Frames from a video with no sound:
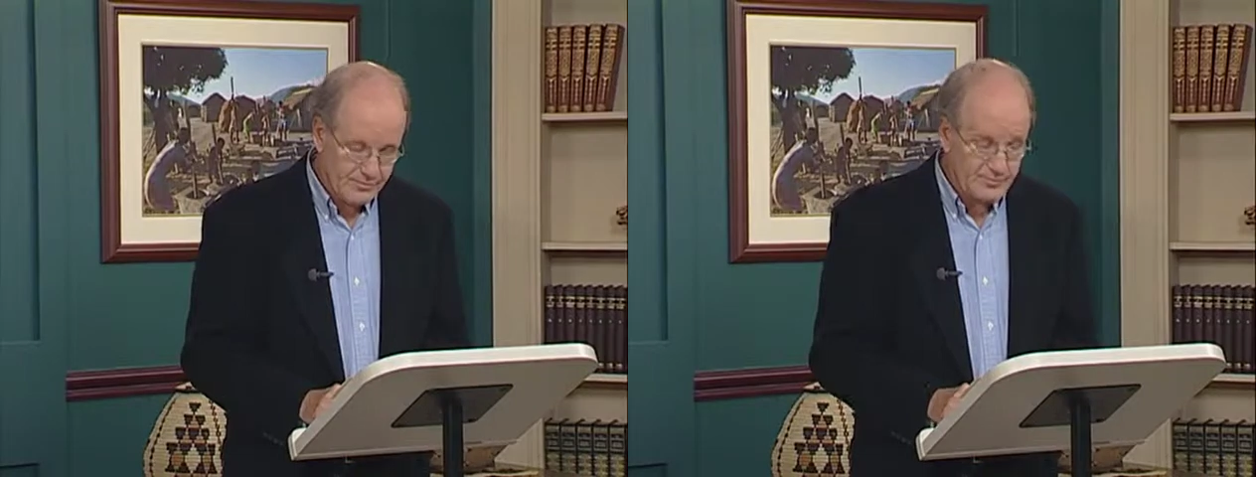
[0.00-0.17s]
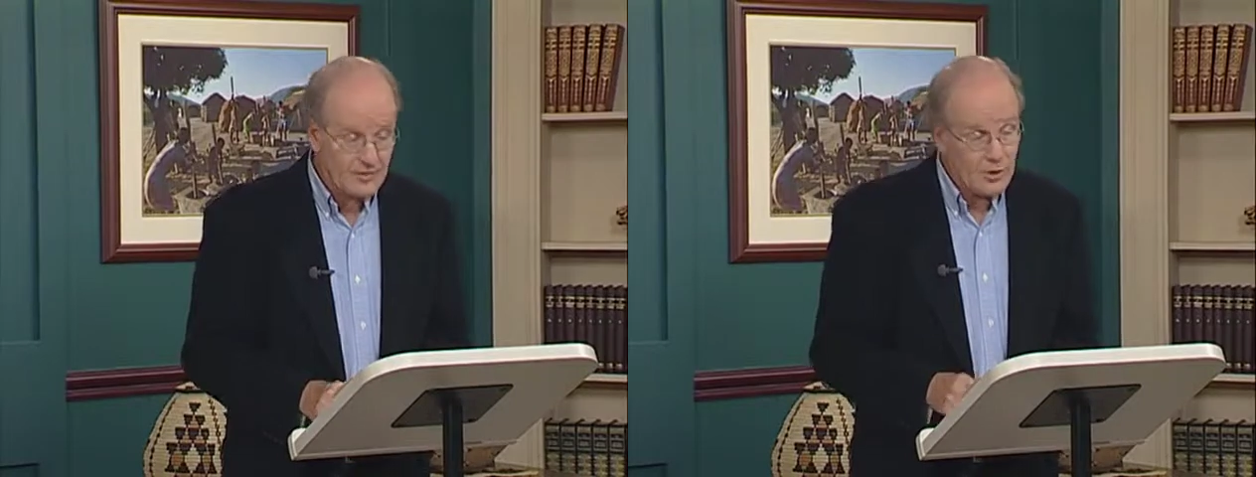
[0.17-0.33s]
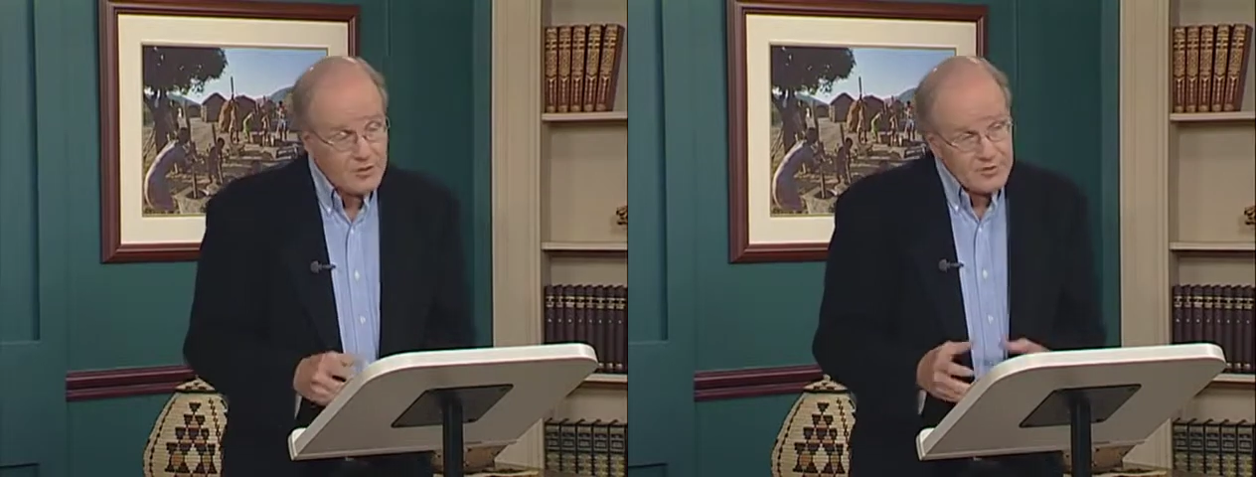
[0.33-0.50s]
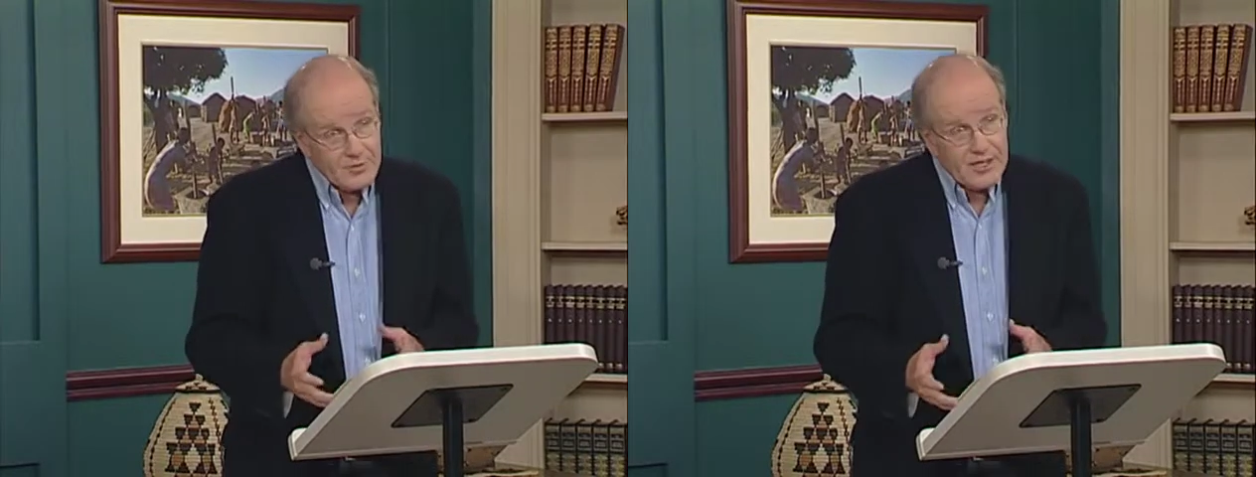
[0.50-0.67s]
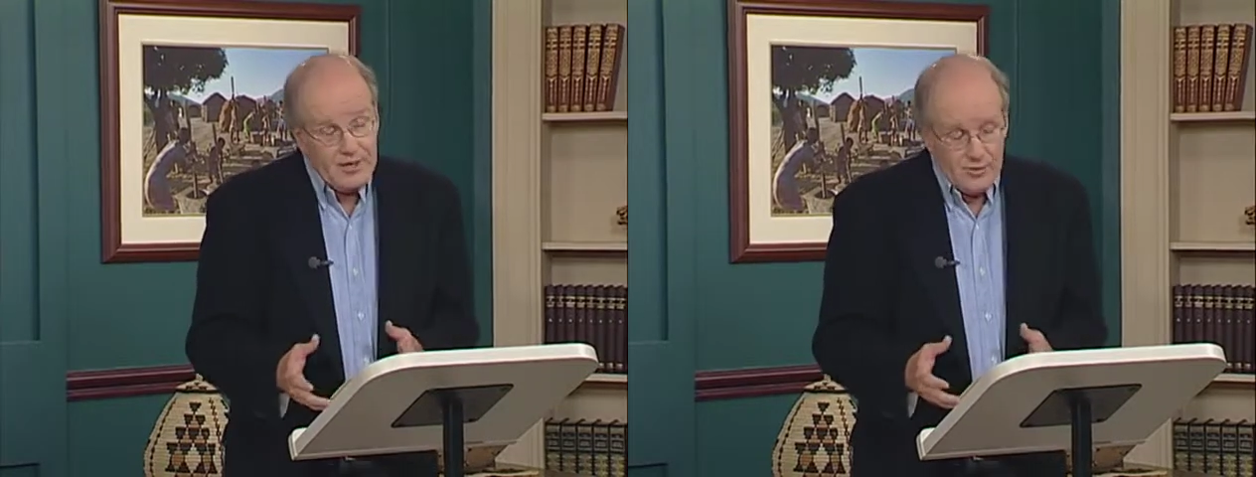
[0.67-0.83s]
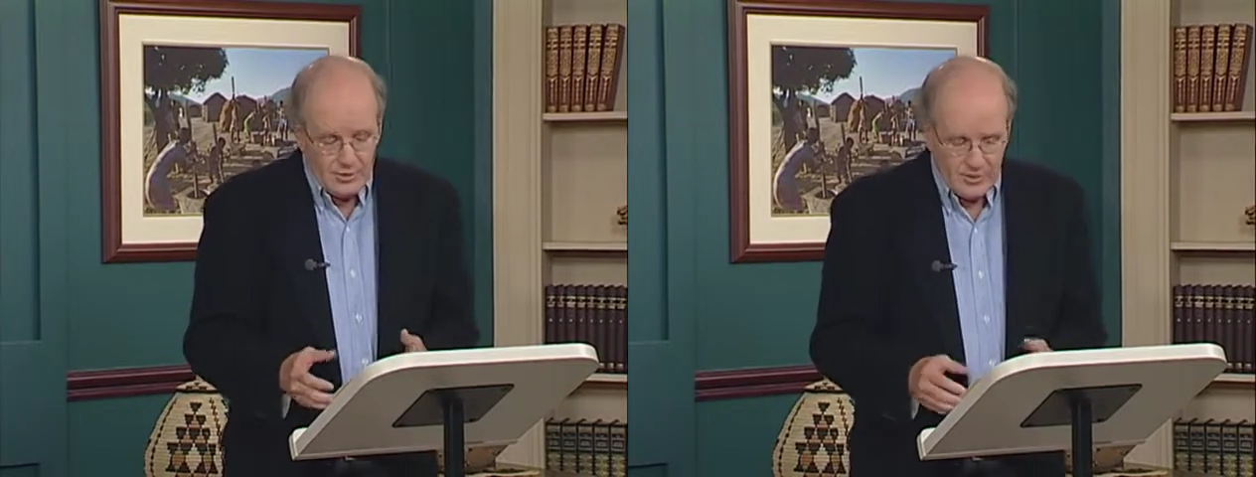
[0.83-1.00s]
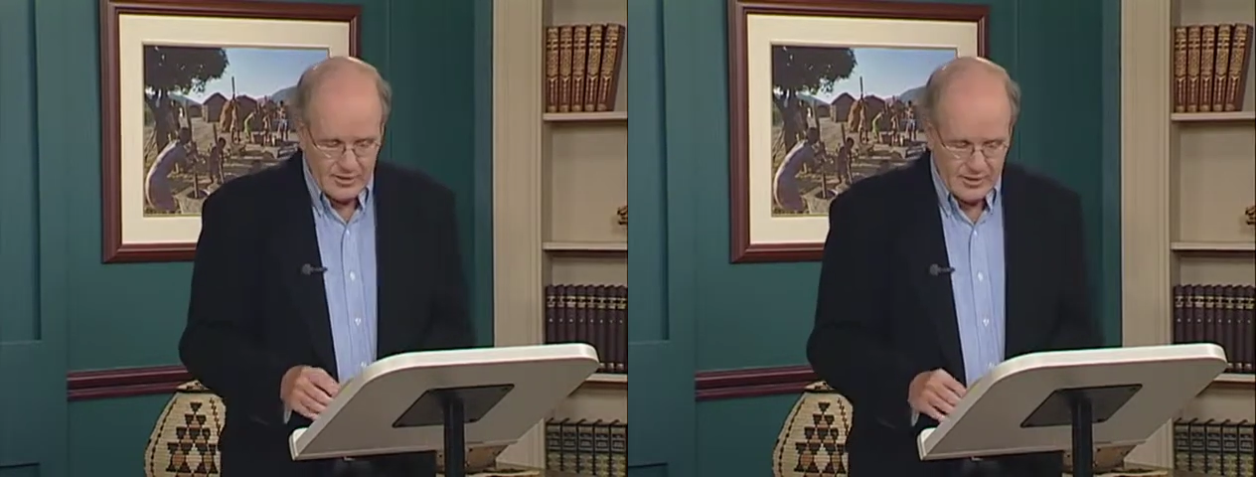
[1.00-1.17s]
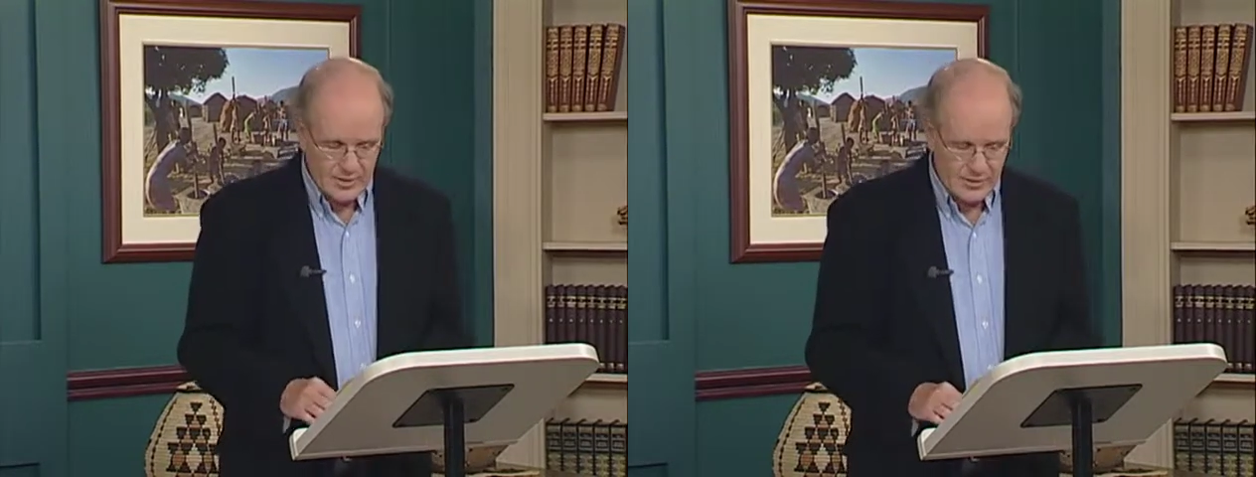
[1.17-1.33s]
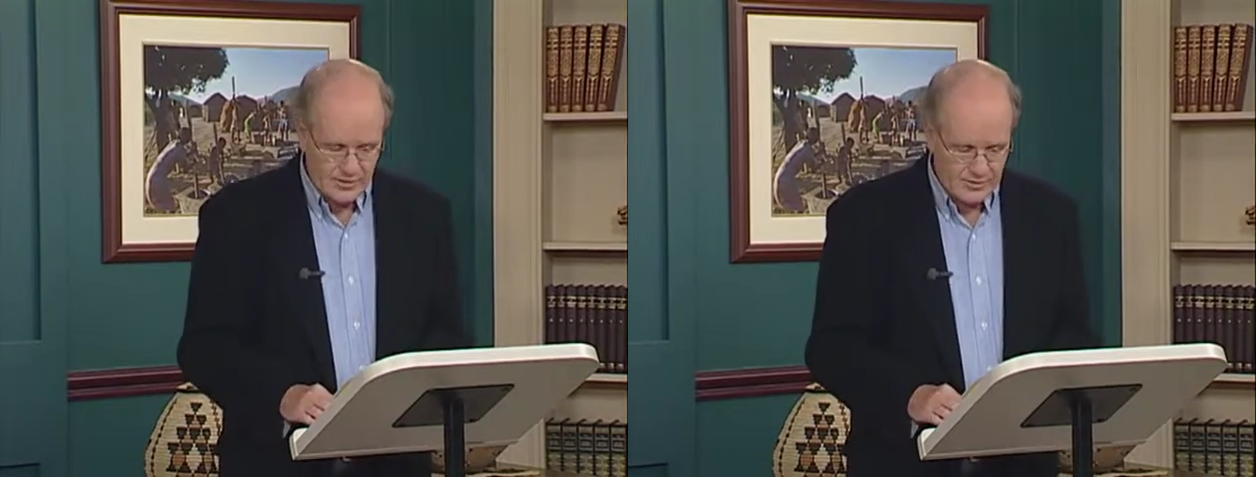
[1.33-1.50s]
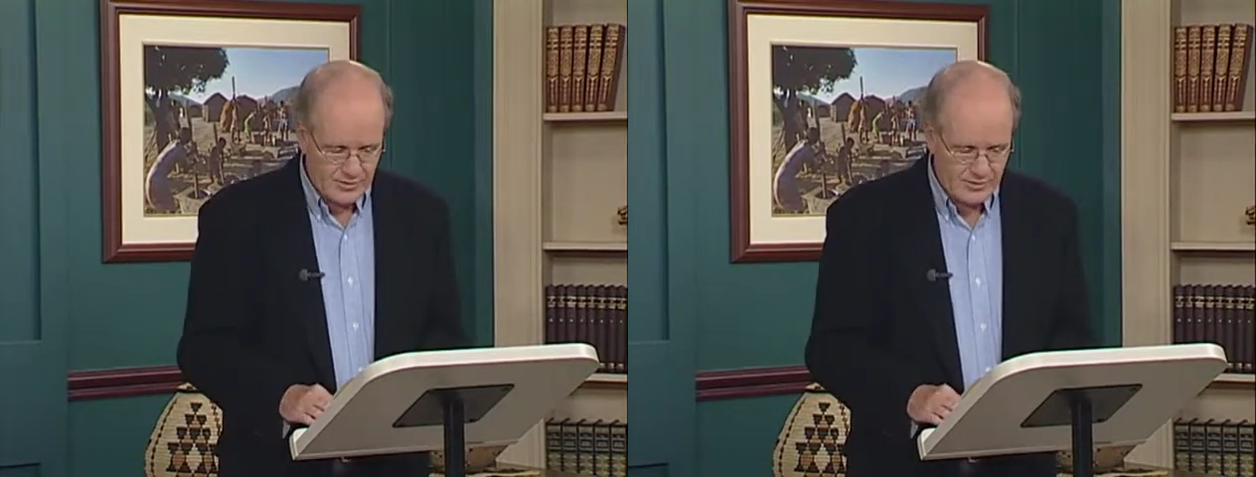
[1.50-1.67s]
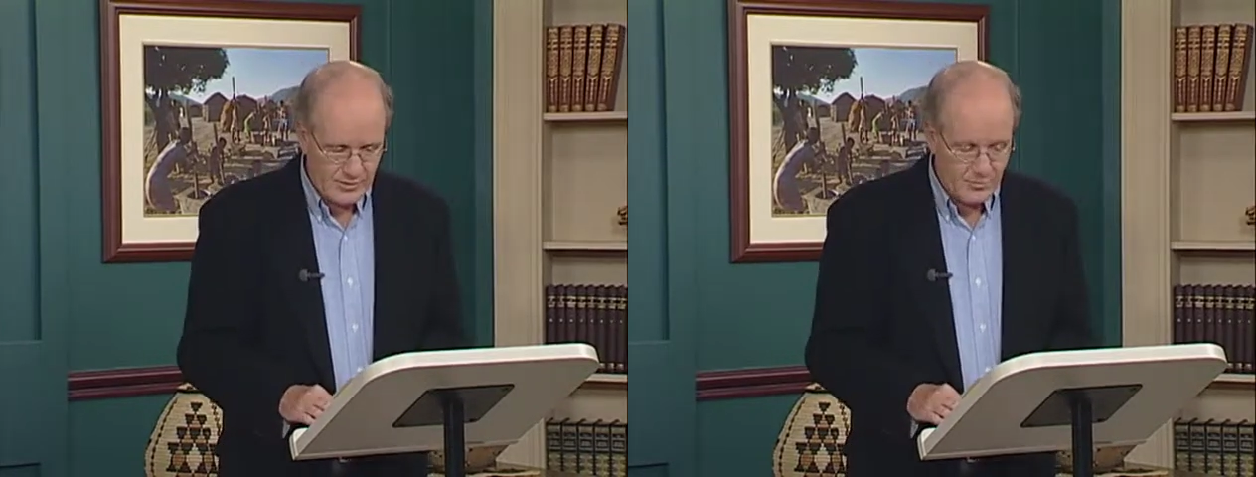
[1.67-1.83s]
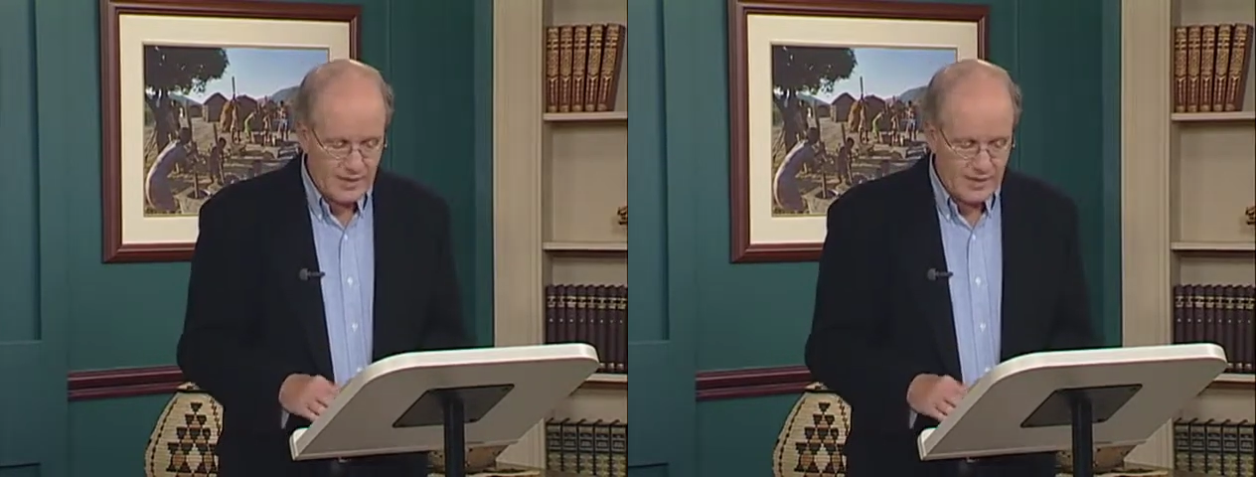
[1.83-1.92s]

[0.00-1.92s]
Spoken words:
There are some counterindications,